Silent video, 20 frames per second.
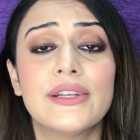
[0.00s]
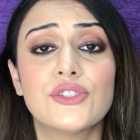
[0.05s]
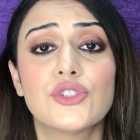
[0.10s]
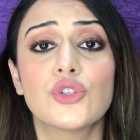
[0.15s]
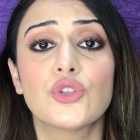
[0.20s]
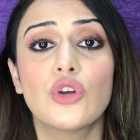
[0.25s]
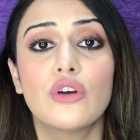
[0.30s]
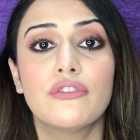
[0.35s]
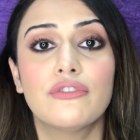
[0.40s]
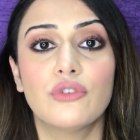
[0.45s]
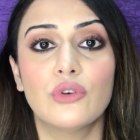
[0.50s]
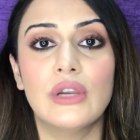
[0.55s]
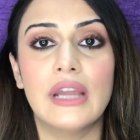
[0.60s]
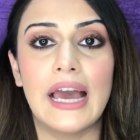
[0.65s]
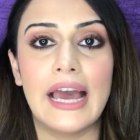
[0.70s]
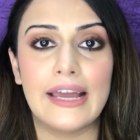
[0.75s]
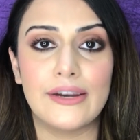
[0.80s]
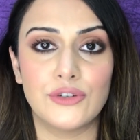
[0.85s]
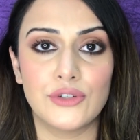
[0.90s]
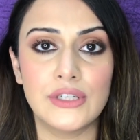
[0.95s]
to mention
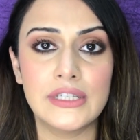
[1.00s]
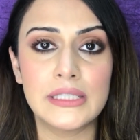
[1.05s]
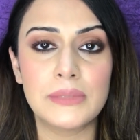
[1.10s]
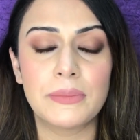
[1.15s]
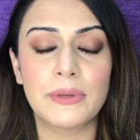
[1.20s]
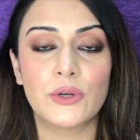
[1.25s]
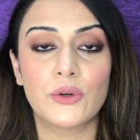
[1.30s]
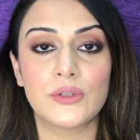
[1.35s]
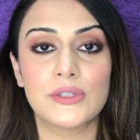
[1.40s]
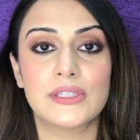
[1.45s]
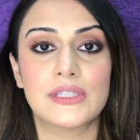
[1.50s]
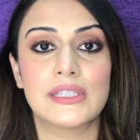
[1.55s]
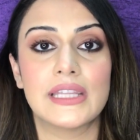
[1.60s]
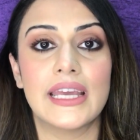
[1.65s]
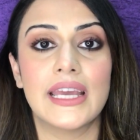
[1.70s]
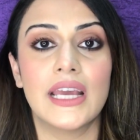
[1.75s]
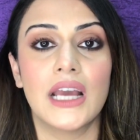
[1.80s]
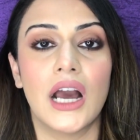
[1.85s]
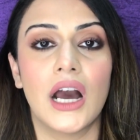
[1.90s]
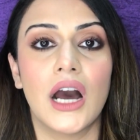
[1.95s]
your full address,
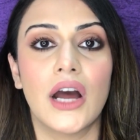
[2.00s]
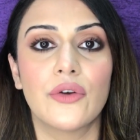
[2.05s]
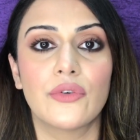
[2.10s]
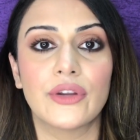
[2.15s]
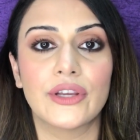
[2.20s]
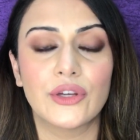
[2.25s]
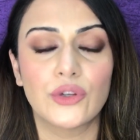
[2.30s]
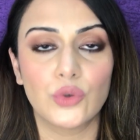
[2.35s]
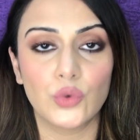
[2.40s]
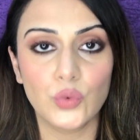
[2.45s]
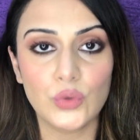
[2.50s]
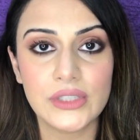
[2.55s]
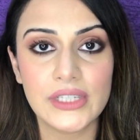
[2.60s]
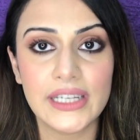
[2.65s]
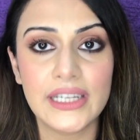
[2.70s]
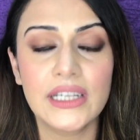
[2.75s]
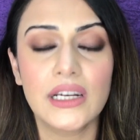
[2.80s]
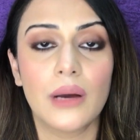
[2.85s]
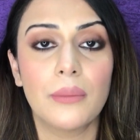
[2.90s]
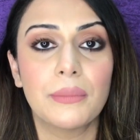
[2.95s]
because they are
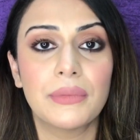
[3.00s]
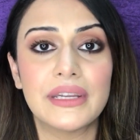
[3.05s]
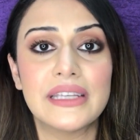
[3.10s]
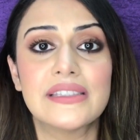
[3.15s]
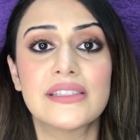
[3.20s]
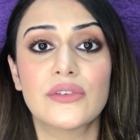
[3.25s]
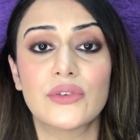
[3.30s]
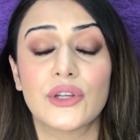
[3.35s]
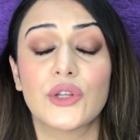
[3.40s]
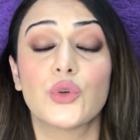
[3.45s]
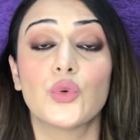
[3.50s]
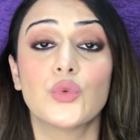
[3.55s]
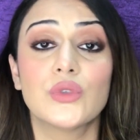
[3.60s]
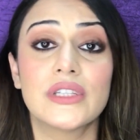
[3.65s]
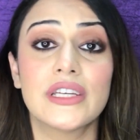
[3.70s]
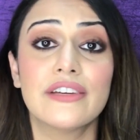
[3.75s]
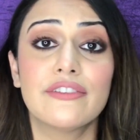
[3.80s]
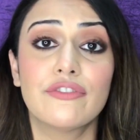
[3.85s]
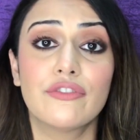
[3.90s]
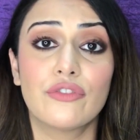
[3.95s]
recruiting, companies are
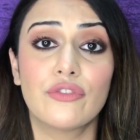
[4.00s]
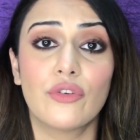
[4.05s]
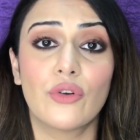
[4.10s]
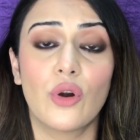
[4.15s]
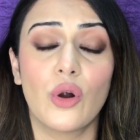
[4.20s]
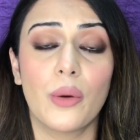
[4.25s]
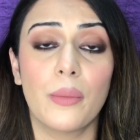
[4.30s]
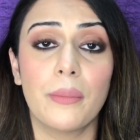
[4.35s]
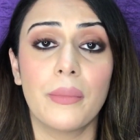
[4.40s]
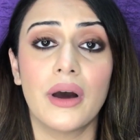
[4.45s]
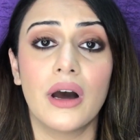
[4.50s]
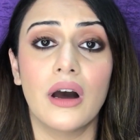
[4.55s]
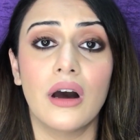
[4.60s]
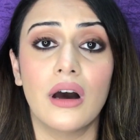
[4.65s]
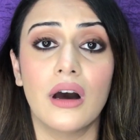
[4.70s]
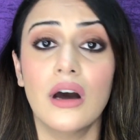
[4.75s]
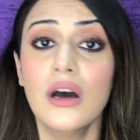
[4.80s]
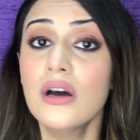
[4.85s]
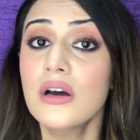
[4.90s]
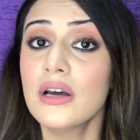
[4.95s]
recruiting
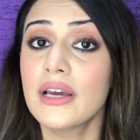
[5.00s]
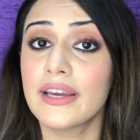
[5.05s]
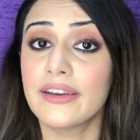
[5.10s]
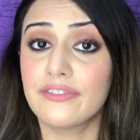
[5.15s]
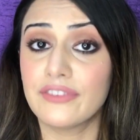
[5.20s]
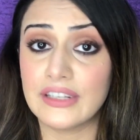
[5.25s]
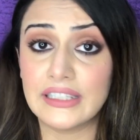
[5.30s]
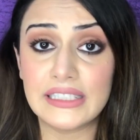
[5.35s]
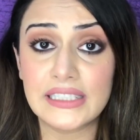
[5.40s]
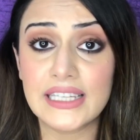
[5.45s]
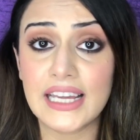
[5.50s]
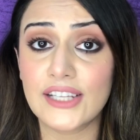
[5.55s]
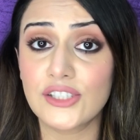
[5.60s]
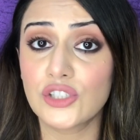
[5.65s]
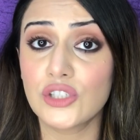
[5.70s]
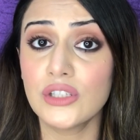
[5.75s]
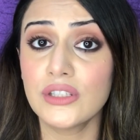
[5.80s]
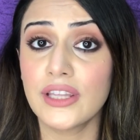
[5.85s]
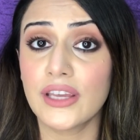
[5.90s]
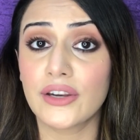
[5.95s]
from if
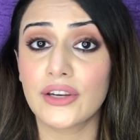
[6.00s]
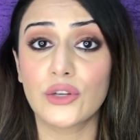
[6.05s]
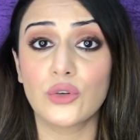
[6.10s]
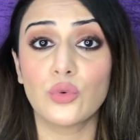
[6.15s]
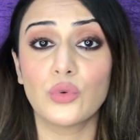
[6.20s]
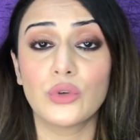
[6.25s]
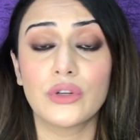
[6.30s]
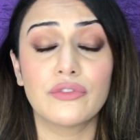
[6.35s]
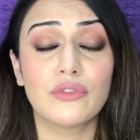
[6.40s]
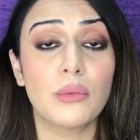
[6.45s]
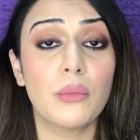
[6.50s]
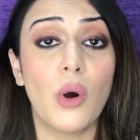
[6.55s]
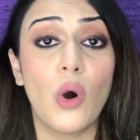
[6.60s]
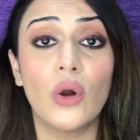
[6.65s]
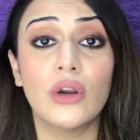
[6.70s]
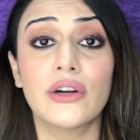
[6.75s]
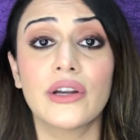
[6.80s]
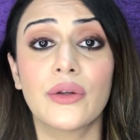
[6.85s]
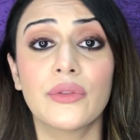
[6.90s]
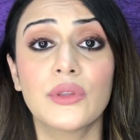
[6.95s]
international, they are recruiting
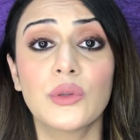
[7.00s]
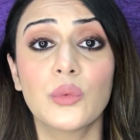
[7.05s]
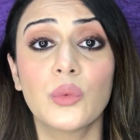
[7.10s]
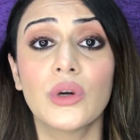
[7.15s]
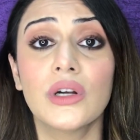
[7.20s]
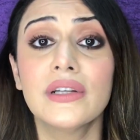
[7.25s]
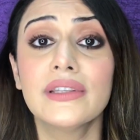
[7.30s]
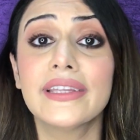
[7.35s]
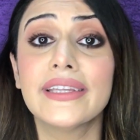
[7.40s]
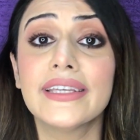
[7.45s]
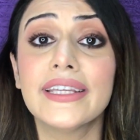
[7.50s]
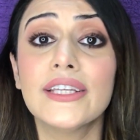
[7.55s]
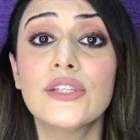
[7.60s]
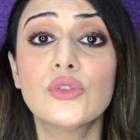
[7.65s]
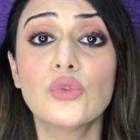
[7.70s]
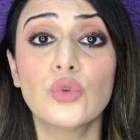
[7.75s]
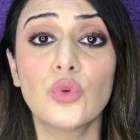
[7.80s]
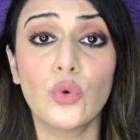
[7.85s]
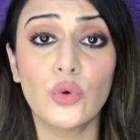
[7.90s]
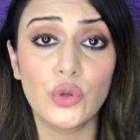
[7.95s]
from all around the world.
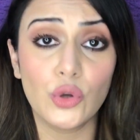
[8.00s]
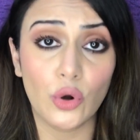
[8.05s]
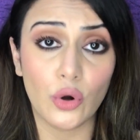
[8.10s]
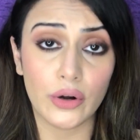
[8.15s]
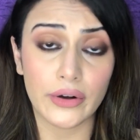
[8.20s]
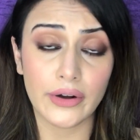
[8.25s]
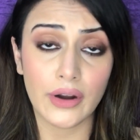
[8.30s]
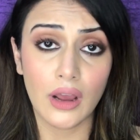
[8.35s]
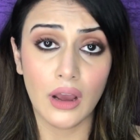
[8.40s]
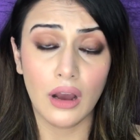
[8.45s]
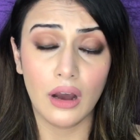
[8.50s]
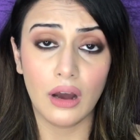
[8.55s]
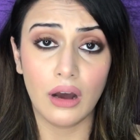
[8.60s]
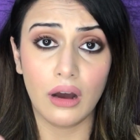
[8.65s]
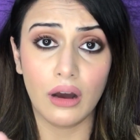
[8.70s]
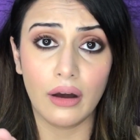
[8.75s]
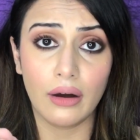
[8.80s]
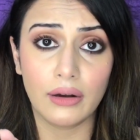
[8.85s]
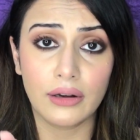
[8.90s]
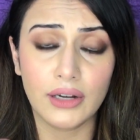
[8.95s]
They need to know your
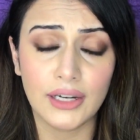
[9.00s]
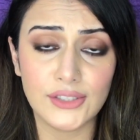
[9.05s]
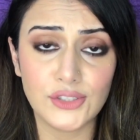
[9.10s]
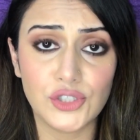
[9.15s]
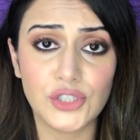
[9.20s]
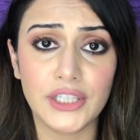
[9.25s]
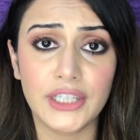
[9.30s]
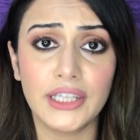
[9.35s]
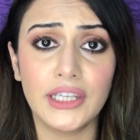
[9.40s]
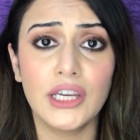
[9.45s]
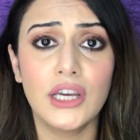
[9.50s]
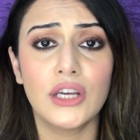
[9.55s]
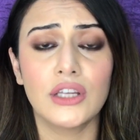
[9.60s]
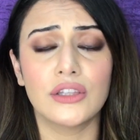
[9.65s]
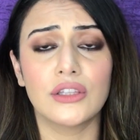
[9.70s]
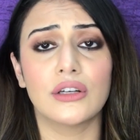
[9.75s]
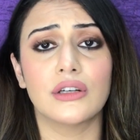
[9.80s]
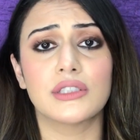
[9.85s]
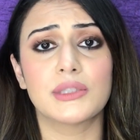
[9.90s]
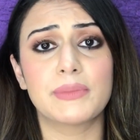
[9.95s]

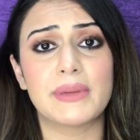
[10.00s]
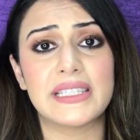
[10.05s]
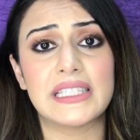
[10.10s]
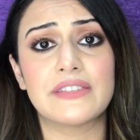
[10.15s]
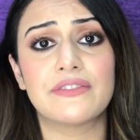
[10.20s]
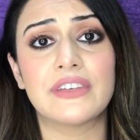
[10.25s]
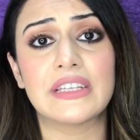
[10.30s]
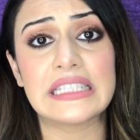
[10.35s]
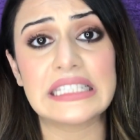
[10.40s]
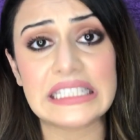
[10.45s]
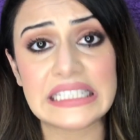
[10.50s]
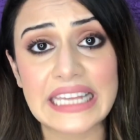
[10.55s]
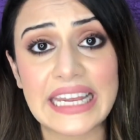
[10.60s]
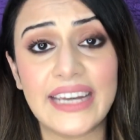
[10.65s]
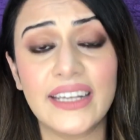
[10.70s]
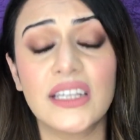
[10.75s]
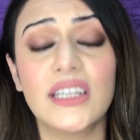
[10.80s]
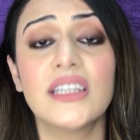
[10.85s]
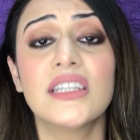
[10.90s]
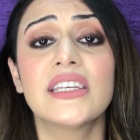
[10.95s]
country, the
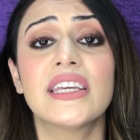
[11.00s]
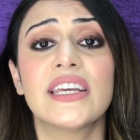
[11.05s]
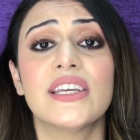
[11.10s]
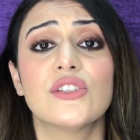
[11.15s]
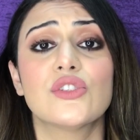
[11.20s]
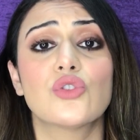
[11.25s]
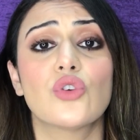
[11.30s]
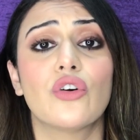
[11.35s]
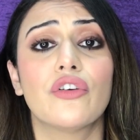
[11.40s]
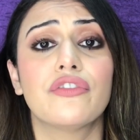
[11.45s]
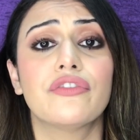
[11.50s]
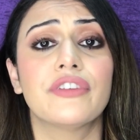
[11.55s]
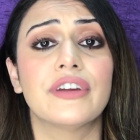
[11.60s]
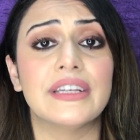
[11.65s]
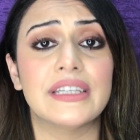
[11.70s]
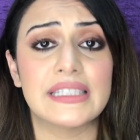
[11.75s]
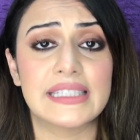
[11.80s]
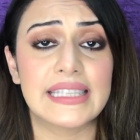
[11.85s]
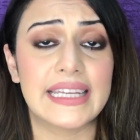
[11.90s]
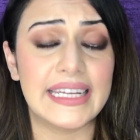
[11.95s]
specific state in case
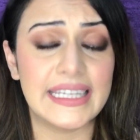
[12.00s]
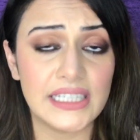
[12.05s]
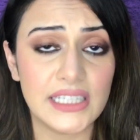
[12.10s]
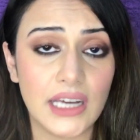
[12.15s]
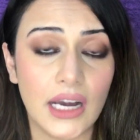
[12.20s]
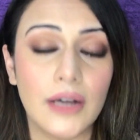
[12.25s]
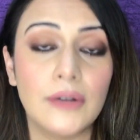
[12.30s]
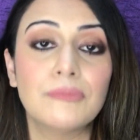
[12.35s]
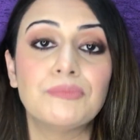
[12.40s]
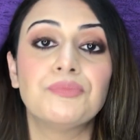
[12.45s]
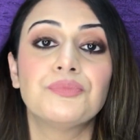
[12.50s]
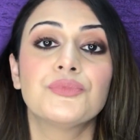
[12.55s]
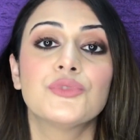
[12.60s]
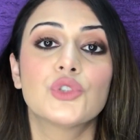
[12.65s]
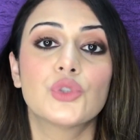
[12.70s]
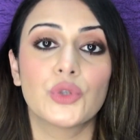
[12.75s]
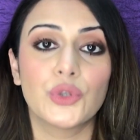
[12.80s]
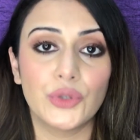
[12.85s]
of it is India.